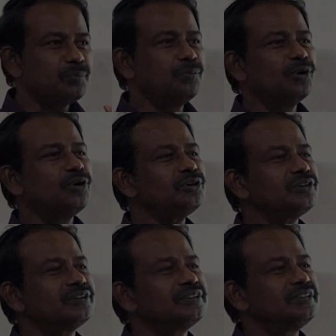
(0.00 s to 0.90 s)

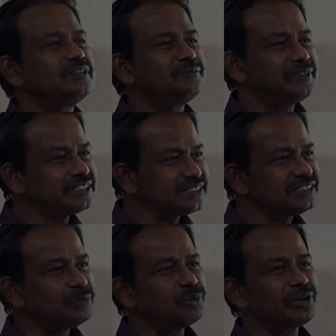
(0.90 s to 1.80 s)
Bohr fixed
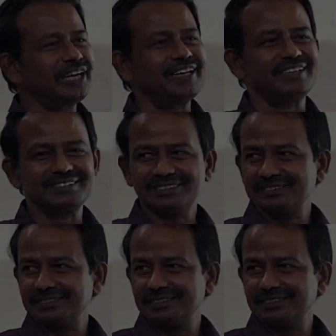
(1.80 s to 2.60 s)
the Bohr radius.